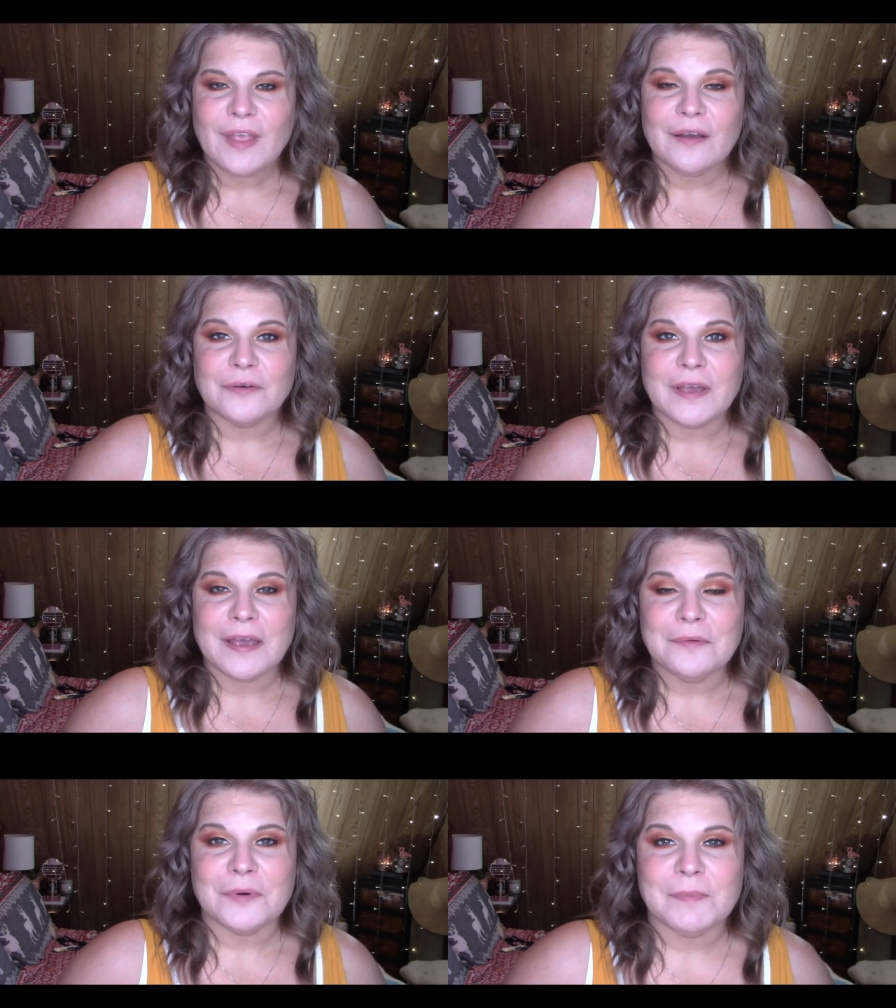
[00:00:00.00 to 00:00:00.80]

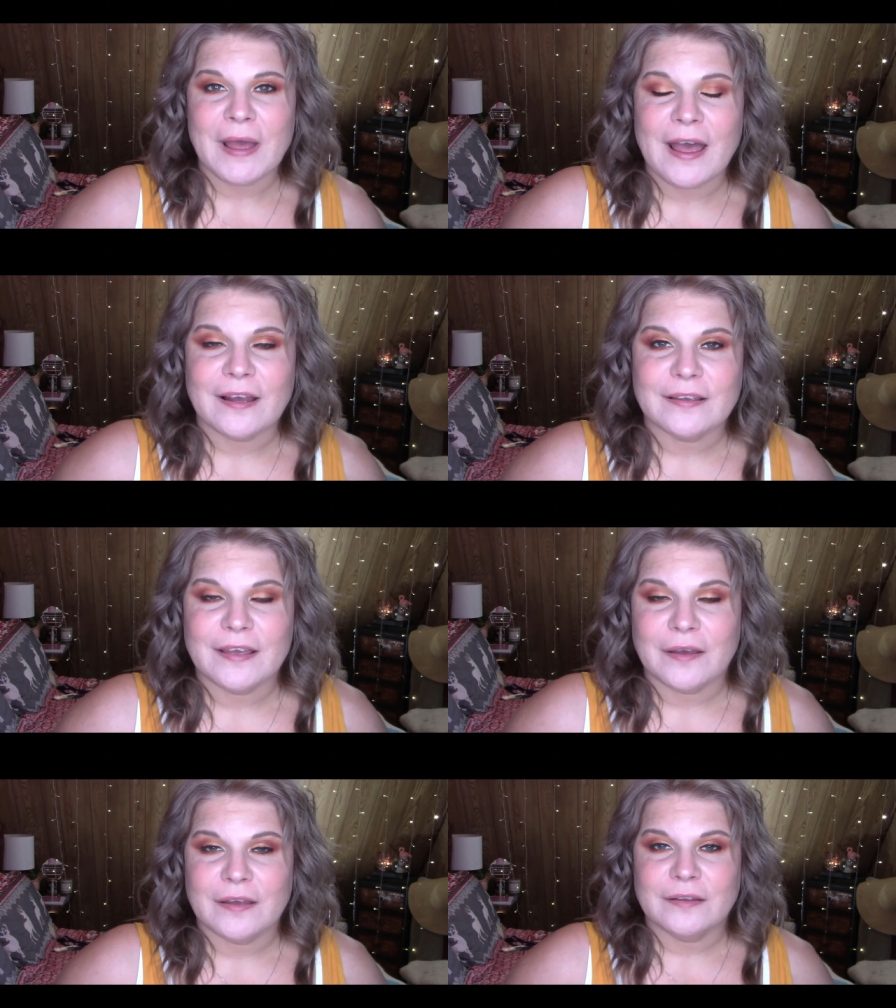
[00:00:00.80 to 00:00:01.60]
Okay, we're back
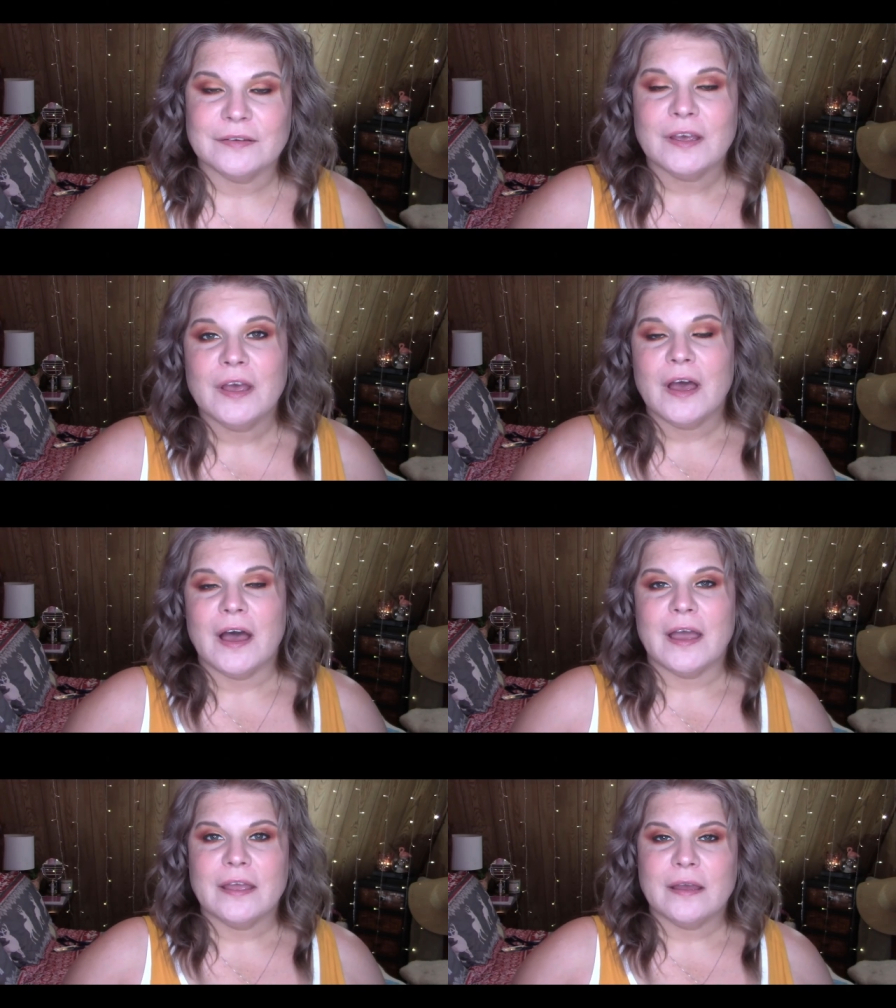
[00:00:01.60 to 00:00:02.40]
and
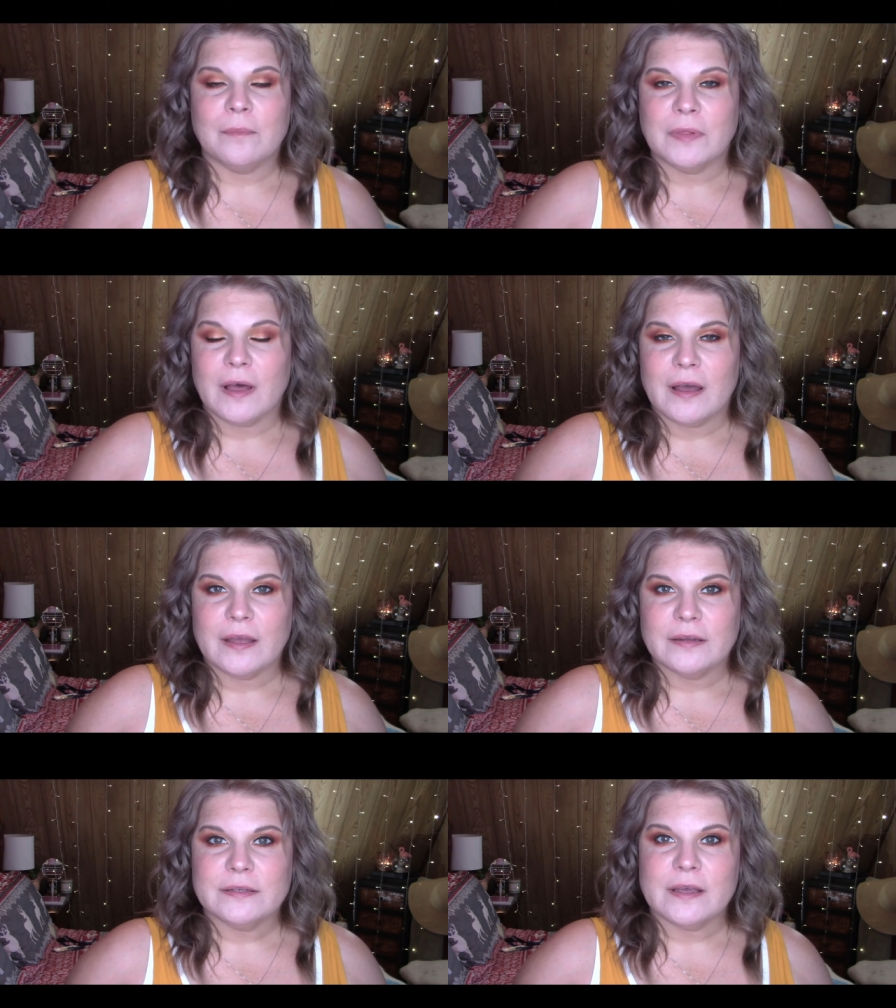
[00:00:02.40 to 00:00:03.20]
I
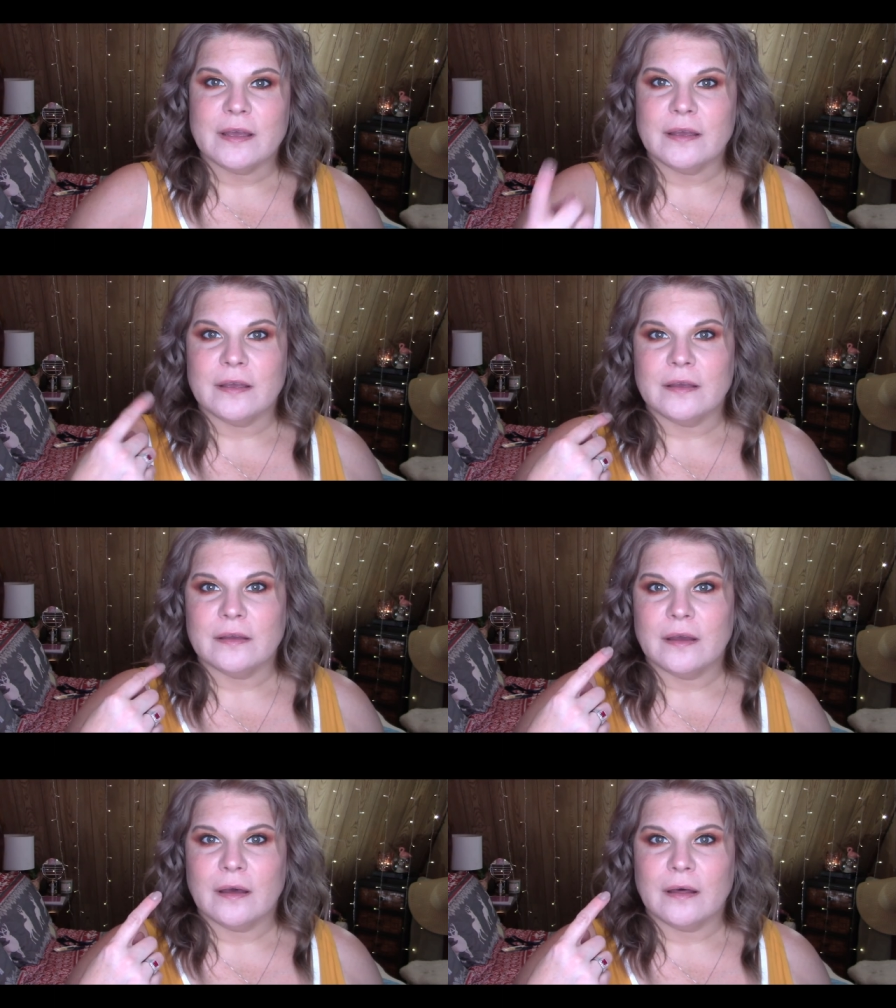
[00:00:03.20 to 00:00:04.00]
applied
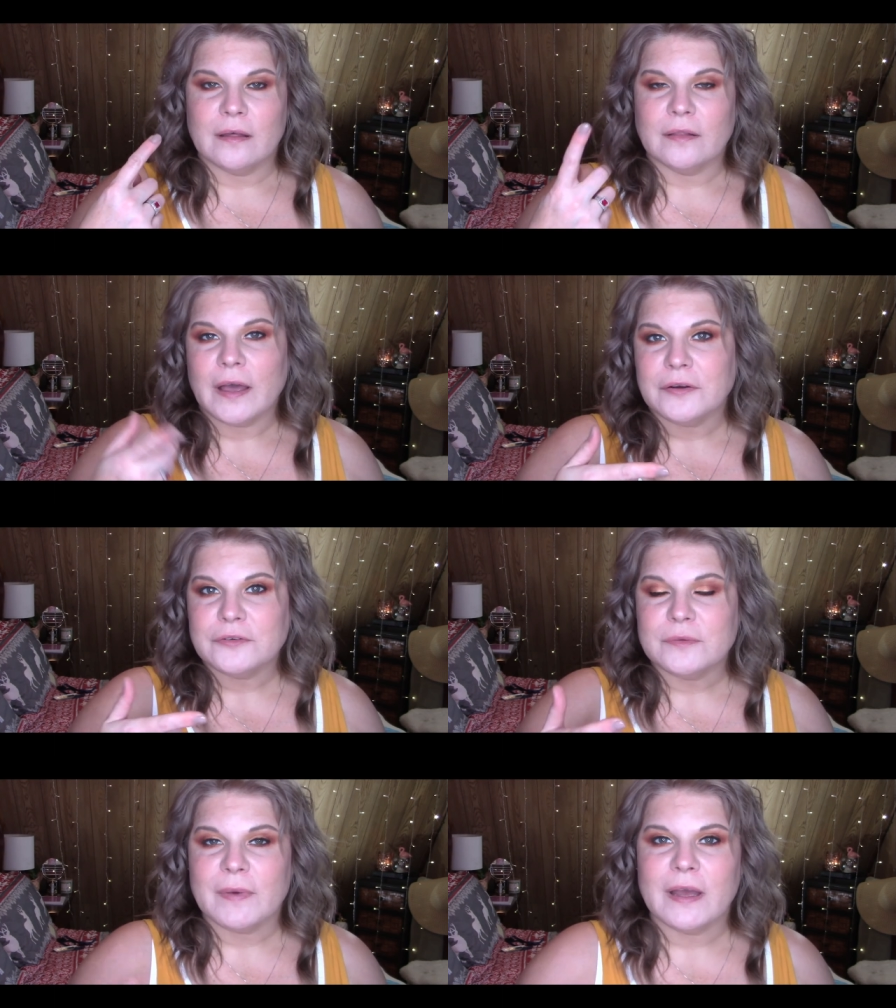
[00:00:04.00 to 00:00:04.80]
a uh,
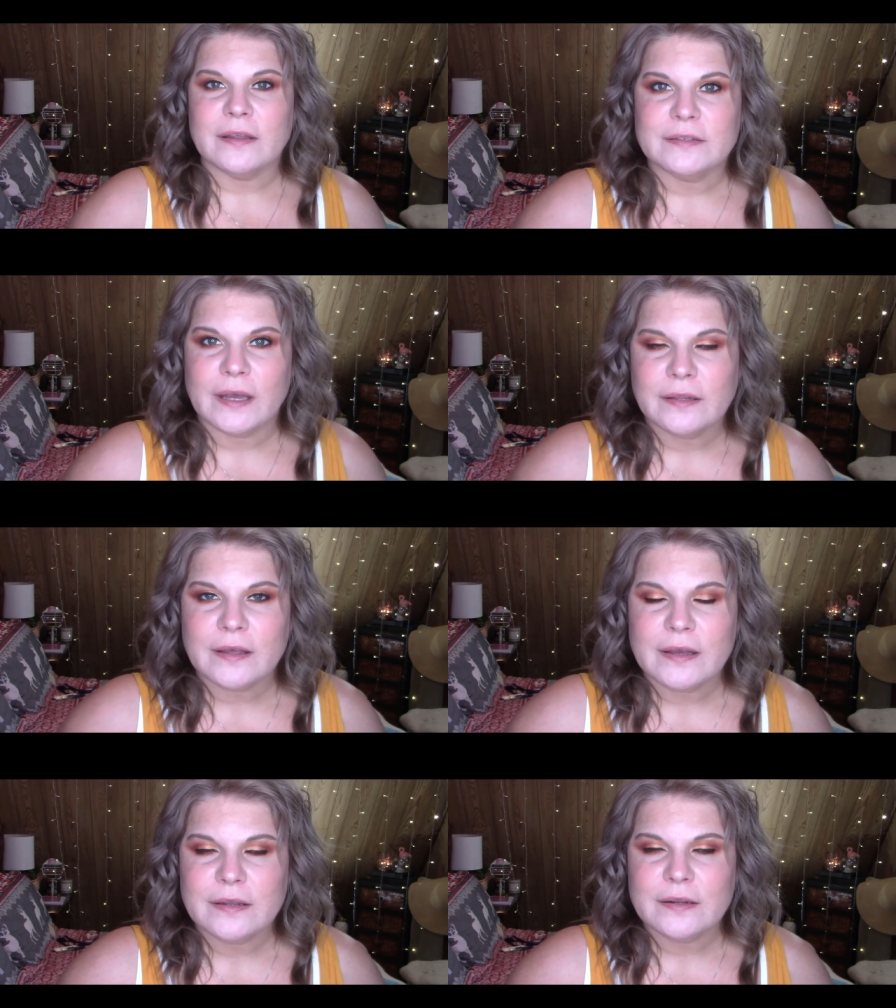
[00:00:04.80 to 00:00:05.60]
liner to my tight
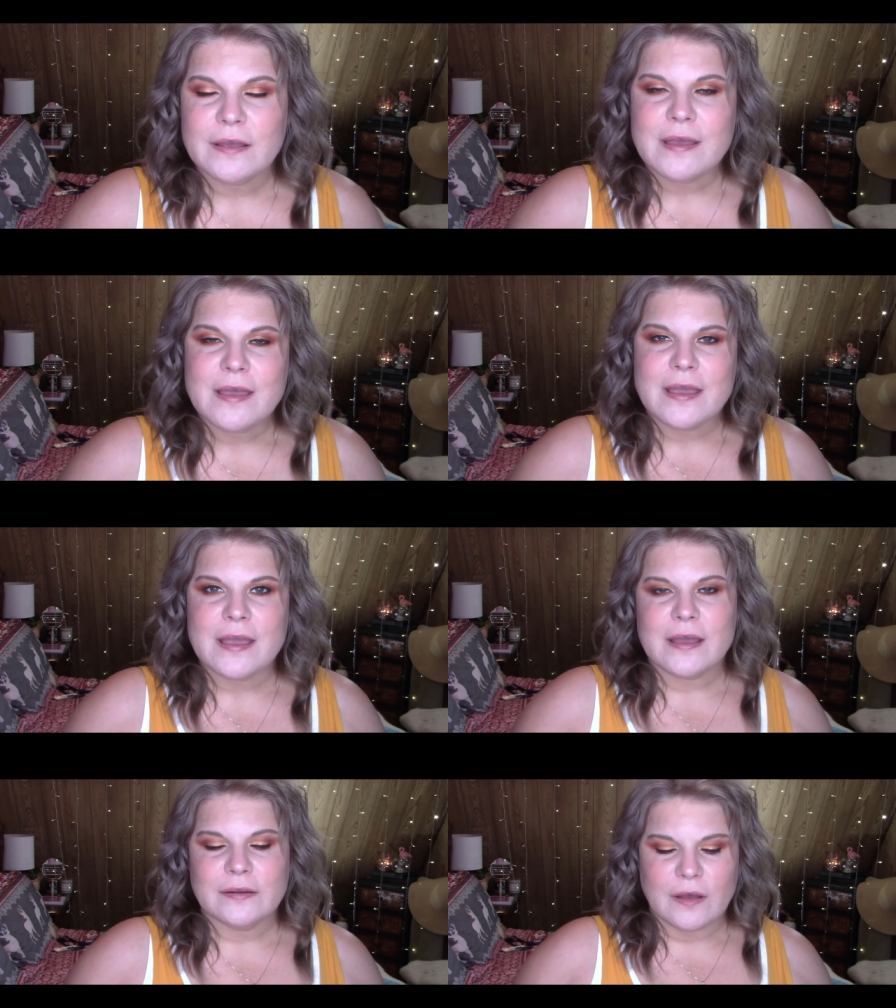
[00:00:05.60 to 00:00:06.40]
line
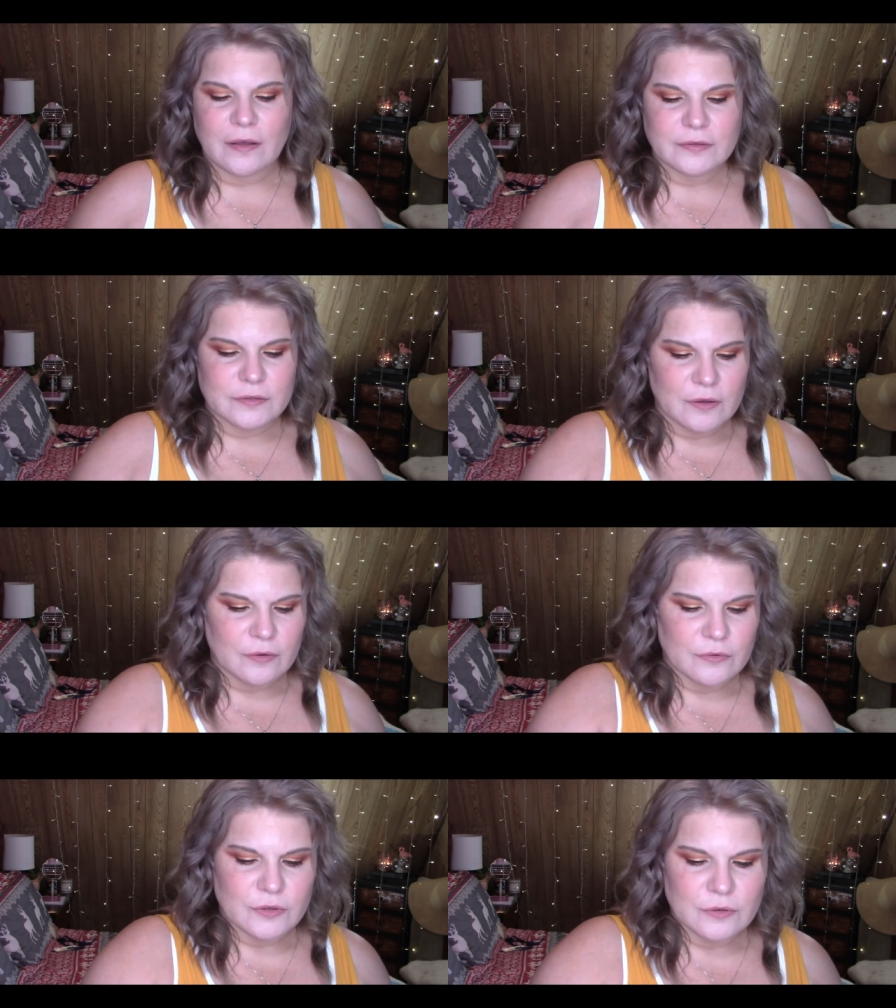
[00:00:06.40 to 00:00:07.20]
and
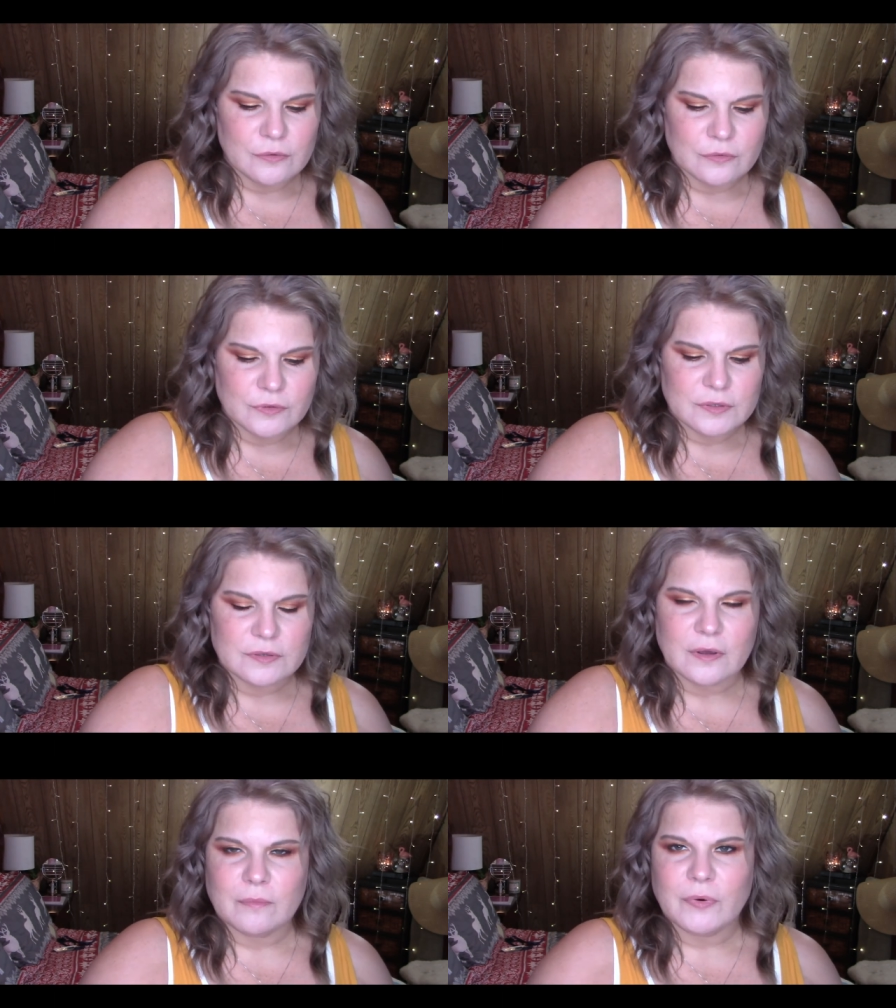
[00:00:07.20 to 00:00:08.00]
also used
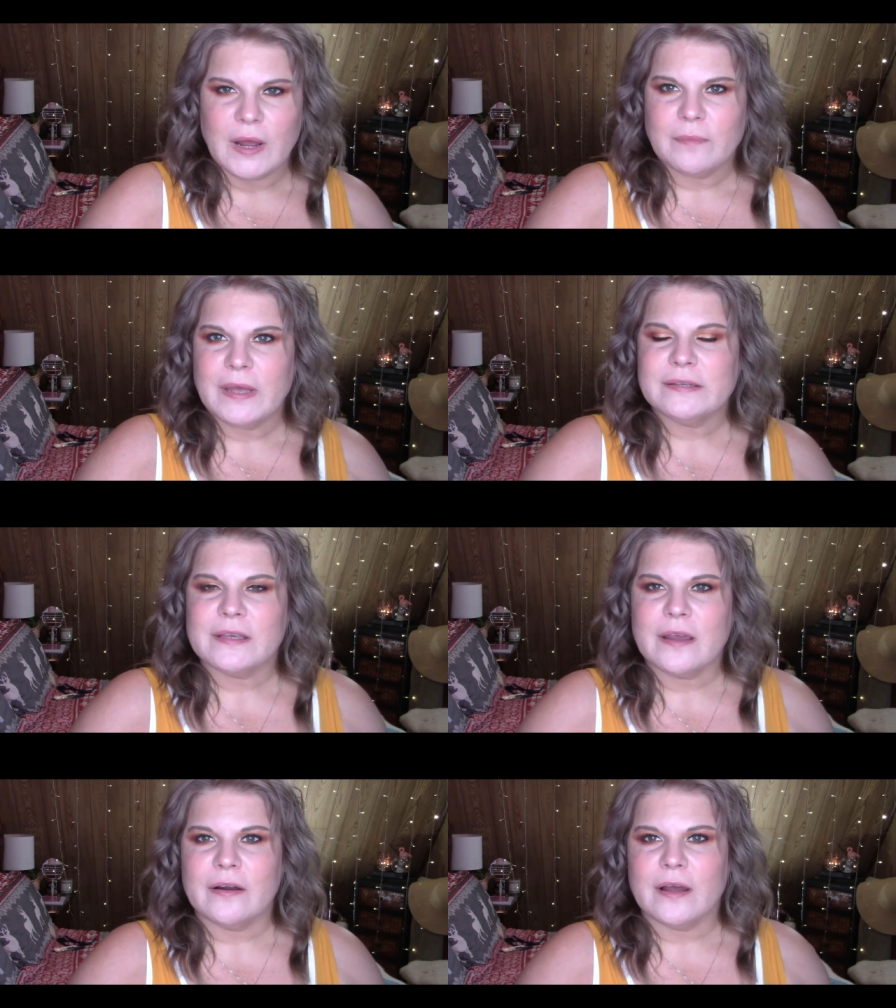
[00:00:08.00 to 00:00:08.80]
some brown
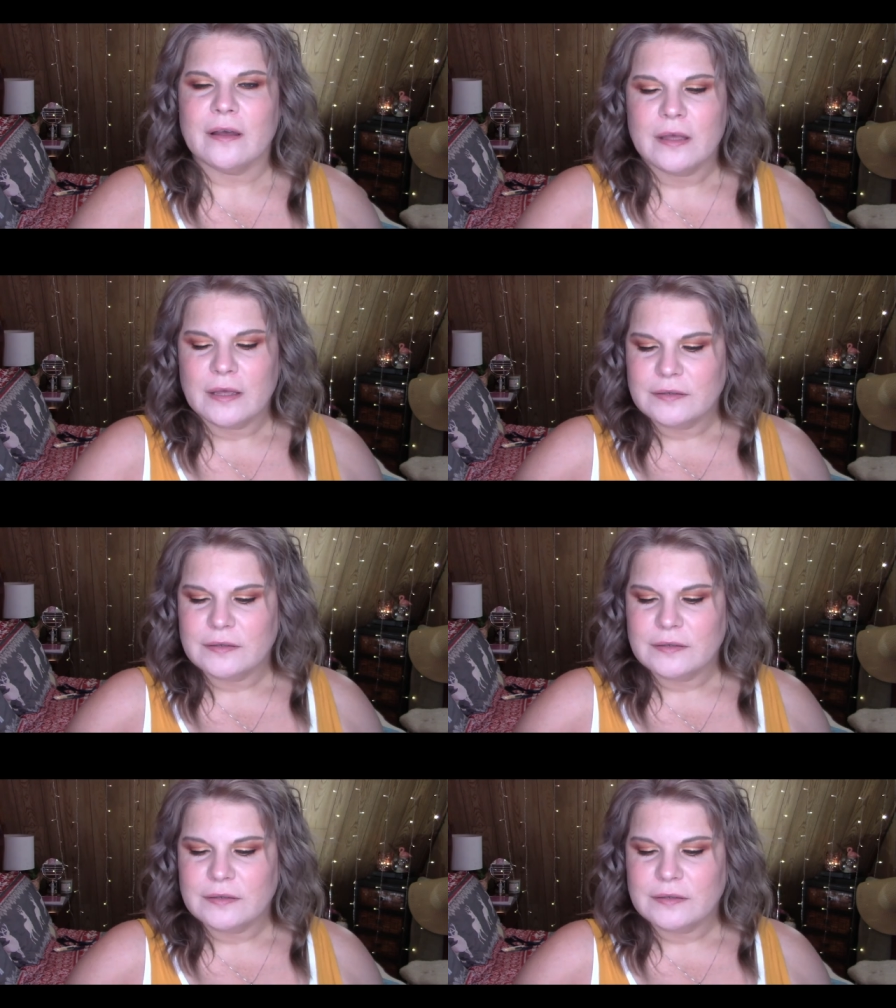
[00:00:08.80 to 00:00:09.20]
mascara.